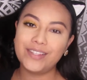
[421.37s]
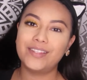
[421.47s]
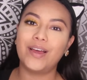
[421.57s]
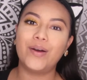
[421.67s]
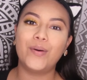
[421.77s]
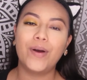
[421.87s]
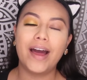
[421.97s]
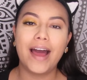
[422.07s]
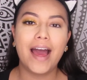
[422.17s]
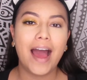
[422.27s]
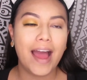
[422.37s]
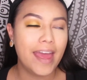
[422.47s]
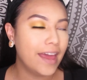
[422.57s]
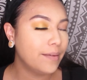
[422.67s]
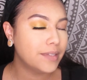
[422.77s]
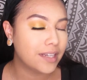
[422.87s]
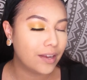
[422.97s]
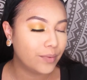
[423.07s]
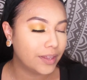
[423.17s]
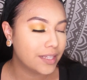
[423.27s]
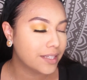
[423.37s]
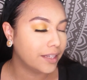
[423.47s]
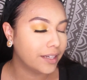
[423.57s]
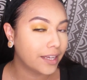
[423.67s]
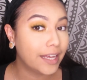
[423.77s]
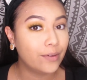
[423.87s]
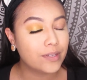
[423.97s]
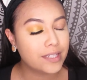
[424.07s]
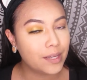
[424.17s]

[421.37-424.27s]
You can do it like within like what, 10 minutes?